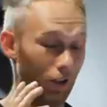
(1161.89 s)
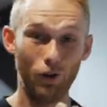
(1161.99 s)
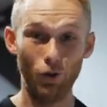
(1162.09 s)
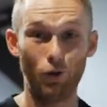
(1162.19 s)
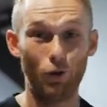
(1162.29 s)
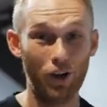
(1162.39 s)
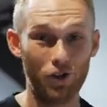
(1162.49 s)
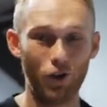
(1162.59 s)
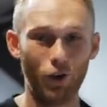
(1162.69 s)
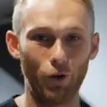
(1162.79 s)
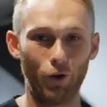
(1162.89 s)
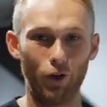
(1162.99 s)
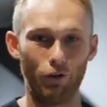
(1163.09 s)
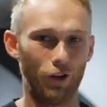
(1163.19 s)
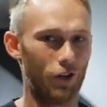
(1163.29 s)
Duke range got you
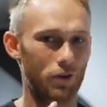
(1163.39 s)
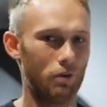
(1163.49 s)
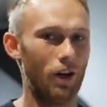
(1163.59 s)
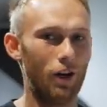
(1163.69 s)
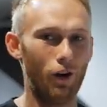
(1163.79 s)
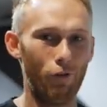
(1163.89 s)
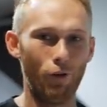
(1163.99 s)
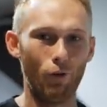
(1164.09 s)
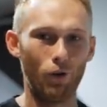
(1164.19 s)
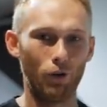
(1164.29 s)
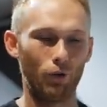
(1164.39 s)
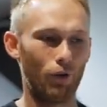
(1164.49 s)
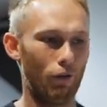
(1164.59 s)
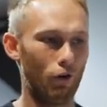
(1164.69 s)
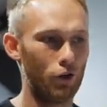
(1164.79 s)
covered. Doesn't matter if you want to
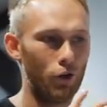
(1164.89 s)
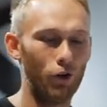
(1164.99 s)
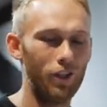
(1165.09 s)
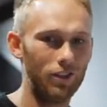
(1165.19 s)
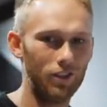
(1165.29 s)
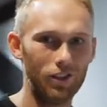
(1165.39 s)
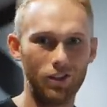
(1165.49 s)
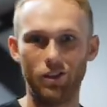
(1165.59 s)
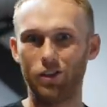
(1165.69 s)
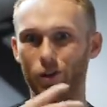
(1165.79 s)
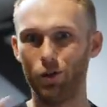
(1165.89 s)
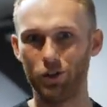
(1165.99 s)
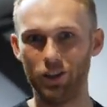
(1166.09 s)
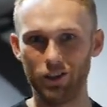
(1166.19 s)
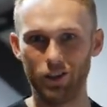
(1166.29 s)
travel short distances,
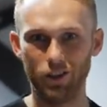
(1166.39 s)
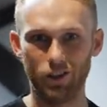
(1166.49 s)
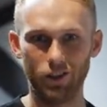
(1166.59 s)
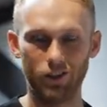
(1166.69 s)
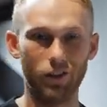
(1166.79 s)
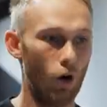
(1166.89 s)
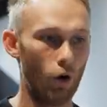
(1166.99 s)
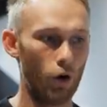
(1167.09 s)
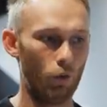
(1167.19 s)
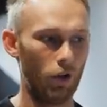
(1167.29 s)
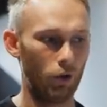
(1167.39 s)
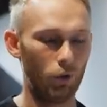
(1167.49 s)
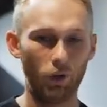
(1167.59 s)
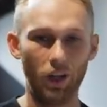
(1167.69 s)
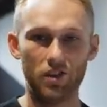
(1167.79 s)
long distances, or you want
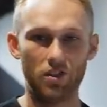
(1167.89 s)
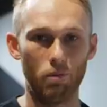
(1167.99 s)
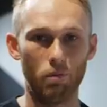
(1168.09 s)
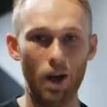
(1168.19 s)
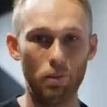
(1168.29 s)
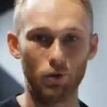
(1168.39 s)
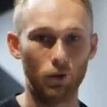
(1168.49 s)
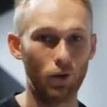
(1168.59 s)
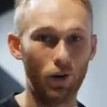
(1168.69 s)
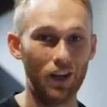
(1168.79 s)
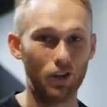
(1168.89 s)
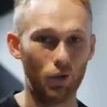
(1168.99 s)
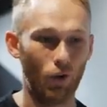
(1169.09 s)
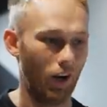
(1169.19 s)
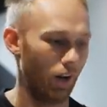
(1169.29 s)
to hit some laps on the
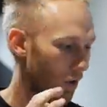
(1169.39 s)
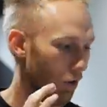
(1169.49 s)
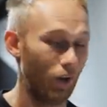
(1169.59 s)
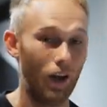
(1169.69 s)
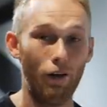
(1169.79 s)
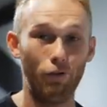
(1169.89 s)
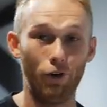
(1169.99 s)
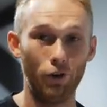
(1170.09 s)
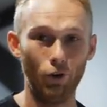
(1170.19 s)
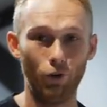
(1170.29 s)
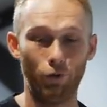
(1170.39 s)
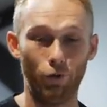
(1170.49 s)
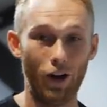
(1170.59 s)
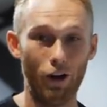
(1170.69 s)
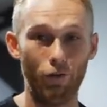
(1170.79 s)
racetrack. You have a Duke
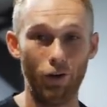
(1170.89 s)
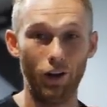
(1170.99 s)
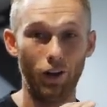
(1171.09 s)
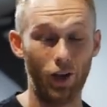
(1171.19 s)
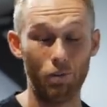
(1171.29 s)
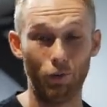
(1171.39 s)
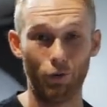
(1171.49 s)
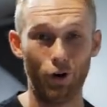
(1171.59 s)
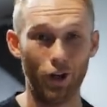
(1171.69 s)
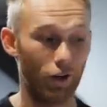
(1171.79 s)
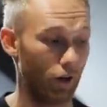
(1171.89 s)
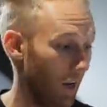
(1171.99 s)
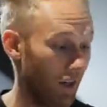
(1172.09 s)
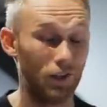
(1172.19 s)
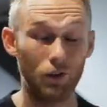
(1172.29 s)
for every type of rider.
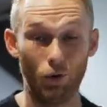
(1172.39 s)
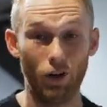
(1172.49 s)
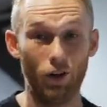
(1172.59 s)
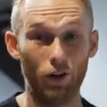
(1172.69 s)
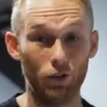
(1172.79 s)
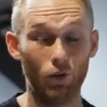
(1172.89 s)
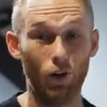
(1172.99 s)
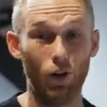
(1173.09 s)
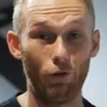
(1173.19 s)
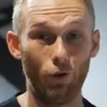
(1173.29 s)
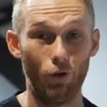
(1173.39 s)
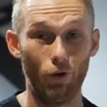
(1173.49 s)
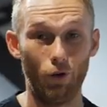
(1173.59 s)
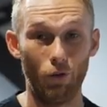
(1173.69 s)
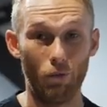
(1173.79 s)
And this is what I also love
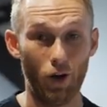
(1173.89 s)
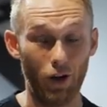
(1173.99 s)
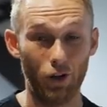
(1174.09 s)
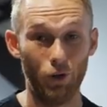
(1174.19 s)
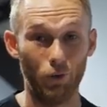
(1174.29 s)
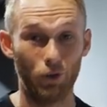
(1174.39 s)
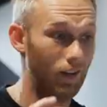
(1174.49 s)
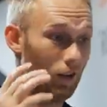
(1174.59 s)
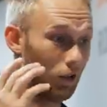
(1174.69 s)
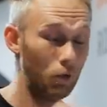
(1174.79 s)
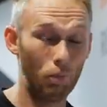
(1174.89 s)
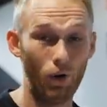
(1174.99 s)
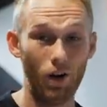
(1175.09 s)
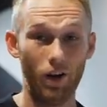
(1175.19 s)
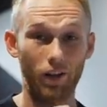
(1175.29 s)
on my Dukes. They are
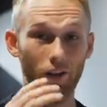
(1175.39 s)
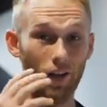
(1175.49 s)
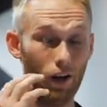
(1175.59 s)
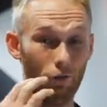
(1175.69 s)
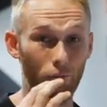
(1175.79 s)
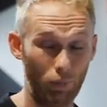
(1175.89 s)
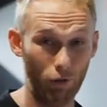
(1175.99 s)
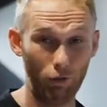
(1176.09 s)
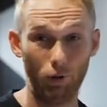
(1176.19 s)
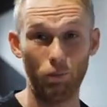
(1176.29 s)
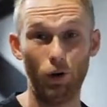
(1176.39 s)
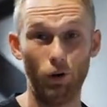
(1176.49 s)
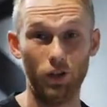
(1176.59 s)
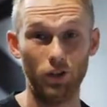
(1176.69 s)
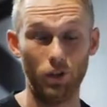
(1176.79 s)
super light, they have perfect
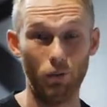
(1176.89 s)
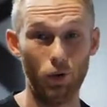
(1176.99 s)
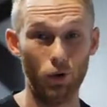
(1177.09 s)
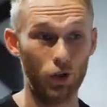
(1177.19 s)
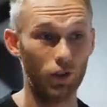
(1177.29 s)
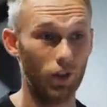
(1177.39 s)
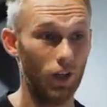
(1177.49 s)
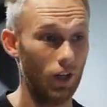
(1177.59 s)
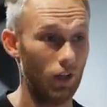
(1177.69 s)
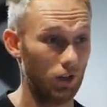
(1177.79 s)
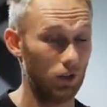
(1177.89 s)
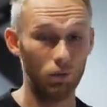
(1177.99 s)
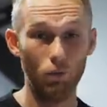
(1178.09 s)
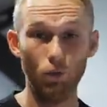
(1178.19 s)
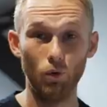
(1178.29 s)
power distribution,
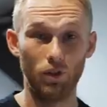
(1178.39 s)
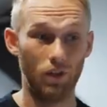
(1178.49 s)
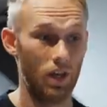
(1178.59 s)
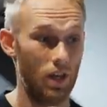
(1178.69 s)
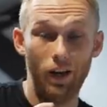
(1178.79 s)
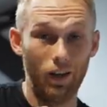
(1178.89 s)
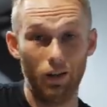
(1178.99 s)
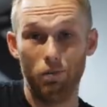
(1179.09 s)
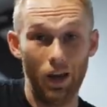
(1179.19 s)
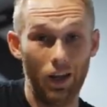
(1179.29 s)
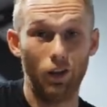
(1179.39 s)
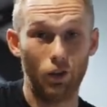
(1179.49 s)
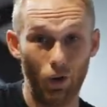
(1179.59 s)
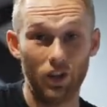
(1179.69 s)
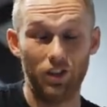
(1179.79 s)
smooth. I can make the
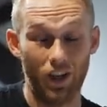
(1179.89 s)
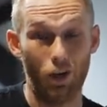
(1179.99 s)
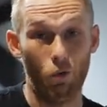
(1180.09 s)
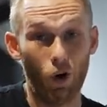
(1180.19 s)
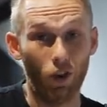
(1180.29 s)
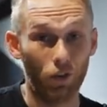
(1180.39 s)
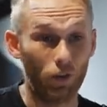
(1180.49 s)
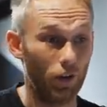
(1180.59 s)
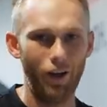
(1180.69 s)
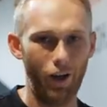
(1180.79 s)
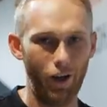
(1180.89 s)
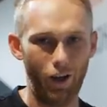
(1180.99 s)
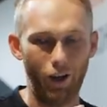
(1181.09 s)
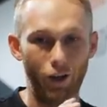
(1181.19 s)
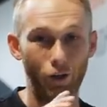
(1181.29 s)
tricks that I want.
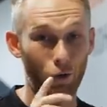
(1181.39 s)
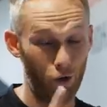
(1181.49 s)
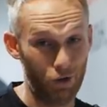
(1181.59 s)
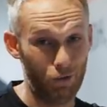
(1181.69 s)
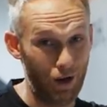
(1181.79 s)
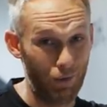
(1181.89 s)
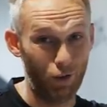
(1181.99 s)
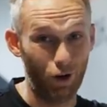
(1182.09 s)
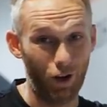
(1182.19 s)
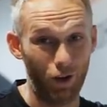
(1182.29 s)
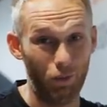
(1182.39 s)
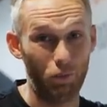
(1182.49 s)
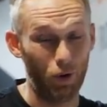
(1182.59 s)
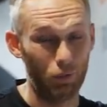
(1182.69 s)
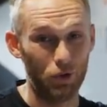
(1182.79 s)
And do you remember I
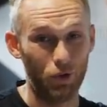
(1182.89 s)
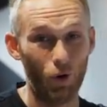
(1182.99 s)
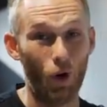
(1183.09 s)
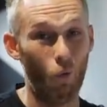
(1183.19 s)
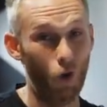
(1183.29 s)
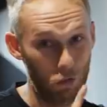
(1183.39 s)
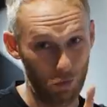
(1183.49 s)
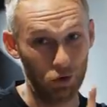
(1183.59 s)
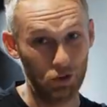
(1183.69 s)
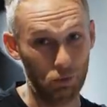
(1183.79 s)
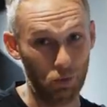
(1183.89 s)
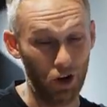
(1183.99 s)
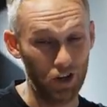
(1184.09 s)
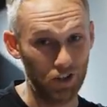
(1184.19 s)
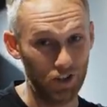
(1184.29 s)
promised you a one more
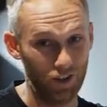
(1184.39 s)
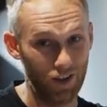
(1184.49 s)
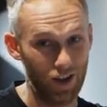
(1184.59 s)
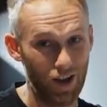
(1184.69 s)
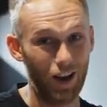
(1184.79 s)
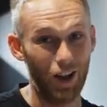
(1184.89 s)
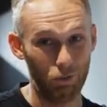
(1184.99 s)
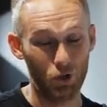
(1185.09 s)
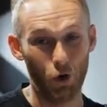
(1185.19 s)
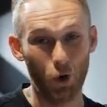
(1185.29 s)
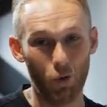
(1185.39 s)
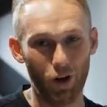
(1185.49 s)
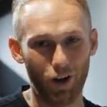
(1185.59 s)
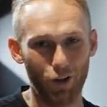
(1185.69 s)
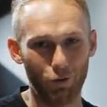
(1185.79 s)
surprise? Let me show you what
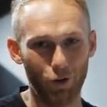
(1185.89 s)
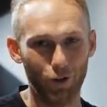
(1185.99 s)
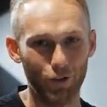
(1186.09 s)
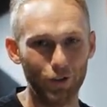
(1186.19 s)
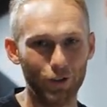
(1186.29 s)
I got for you.